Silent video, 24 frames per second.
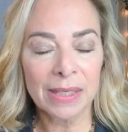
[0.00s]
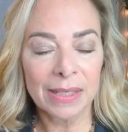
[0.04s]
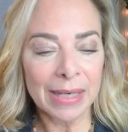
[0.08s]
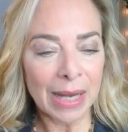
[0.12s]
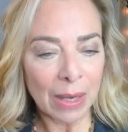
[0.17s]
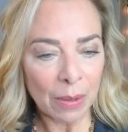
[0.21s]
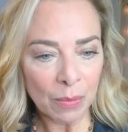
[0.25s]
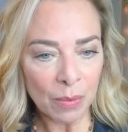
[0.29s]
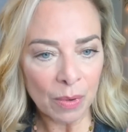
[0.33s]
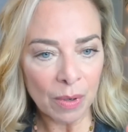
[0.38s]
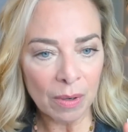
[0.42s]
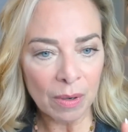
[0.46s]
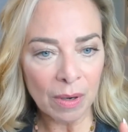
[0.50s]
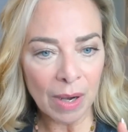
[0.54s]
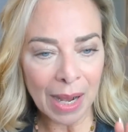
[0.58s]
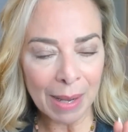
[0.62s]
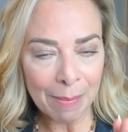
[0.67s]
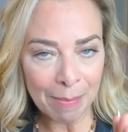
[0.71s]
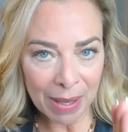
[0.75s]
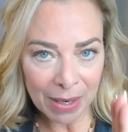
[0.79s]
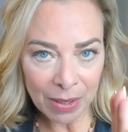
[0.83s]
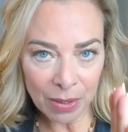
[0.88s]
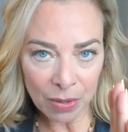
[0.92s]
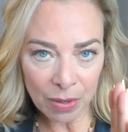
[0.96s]
Now, I
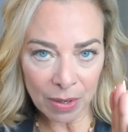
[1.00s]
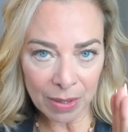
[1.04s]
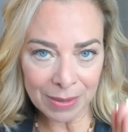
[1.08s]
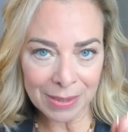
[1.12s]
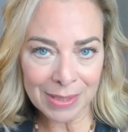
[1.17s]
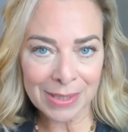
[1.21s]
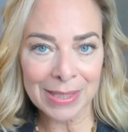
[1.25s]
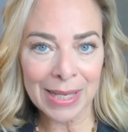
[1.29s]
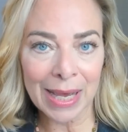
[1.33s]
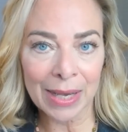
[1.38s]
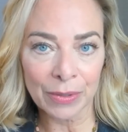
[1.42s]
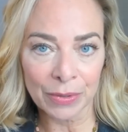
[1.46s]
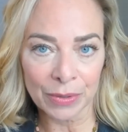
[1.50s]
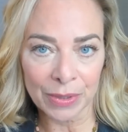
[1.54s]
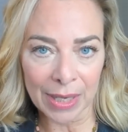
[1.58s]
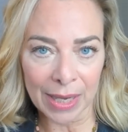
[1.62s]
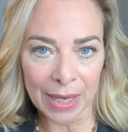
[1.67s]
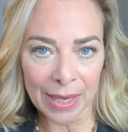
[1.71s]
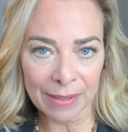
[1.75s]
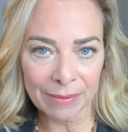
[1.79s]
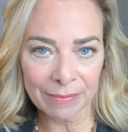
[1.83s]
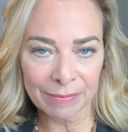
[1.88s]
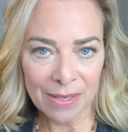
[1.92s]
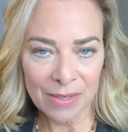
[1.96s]
met her on
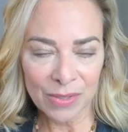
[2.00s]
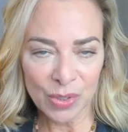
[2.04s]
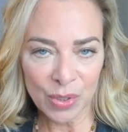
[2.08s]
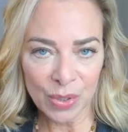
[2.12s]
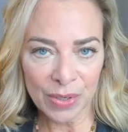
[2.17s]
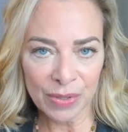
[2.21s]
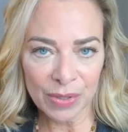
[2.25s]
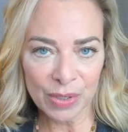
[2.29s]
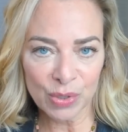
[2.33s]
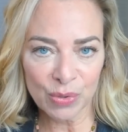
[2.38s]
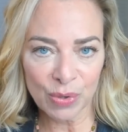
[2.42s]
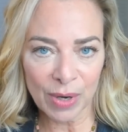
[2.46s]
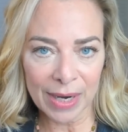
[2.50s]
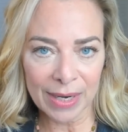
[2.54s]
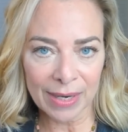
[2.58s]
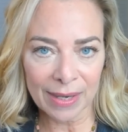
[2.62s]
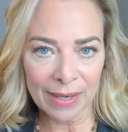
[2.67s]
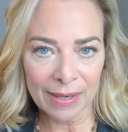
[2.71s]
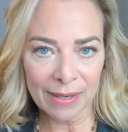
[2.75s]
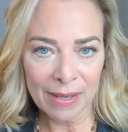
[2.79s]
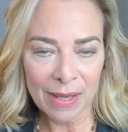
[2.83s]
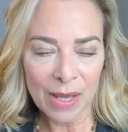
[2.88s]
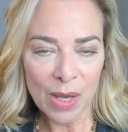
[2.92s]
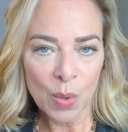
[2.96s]
Saturday during the
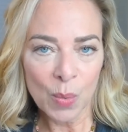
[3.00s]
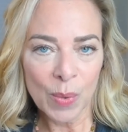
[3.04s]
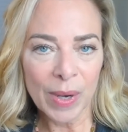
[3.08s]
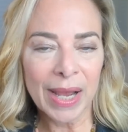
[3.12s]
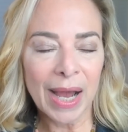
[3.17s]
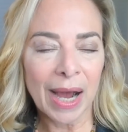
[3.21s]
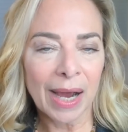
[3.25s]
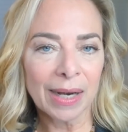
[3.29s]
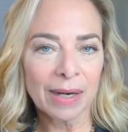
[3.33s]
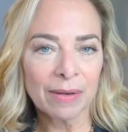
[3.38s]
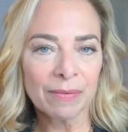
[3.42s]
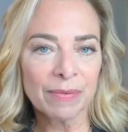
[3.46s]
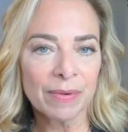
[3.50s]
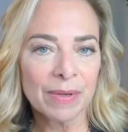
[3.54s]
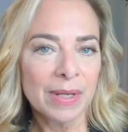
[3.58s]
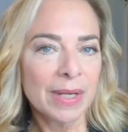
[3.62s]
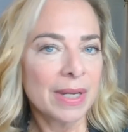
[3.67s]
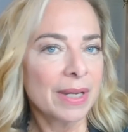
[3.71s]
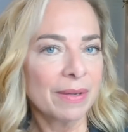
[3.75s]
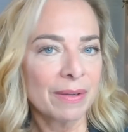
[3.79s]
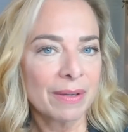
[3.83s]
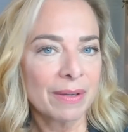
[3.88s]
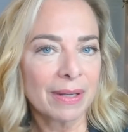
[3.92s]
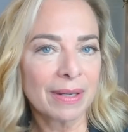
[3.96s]
training. We kind of
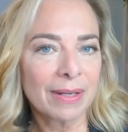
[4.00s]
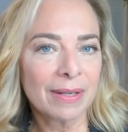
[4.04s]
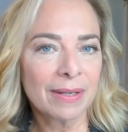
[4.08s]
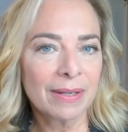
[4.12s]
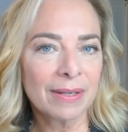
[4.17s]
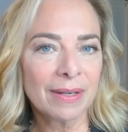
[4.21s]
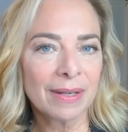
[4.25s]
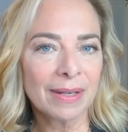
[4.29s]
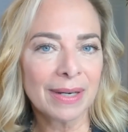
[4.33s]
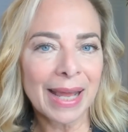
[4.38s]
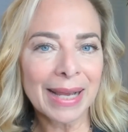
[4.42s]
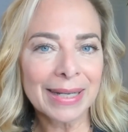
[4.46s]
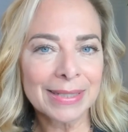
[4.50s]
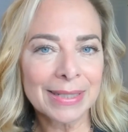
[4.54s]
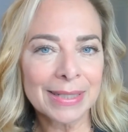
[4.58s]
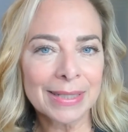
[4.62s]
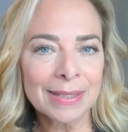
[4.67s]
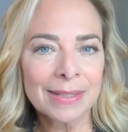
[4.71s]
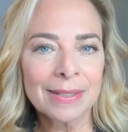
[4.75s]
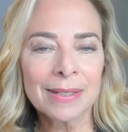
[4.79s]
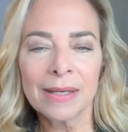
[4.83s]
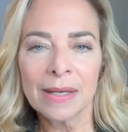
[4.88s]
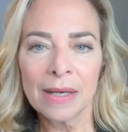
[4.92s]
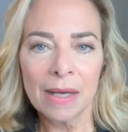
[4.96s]

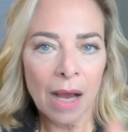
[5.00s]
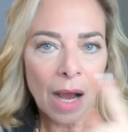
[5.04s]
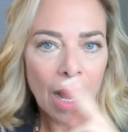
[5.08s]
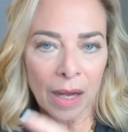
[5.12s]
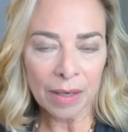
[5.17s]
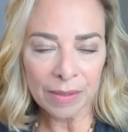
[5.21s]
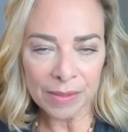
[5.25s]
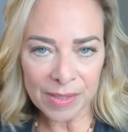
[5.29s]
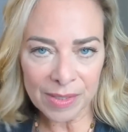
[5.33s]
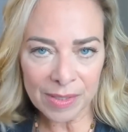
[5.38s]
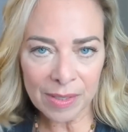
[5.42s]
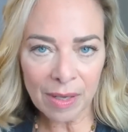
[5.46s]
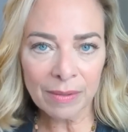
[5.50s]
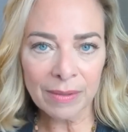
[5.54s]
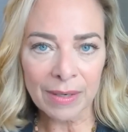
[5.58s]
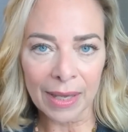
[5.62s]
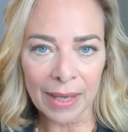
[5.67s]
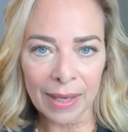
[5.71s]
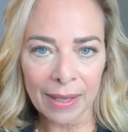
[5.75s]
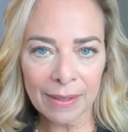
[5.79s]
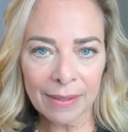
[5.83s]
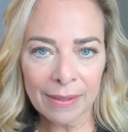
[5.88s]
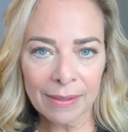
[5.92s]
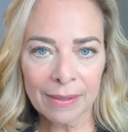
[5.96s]
connected on
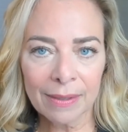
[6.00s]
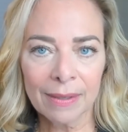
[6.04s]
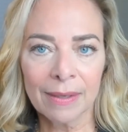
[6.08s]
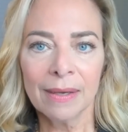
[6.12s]
Sunday.